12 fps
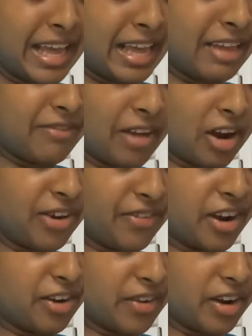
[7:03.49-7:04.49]
very
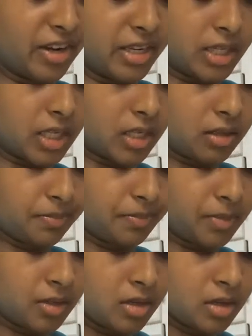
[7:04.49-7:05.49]
very very easy
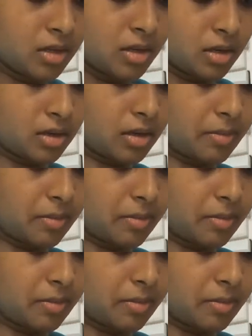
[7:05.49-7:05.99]
I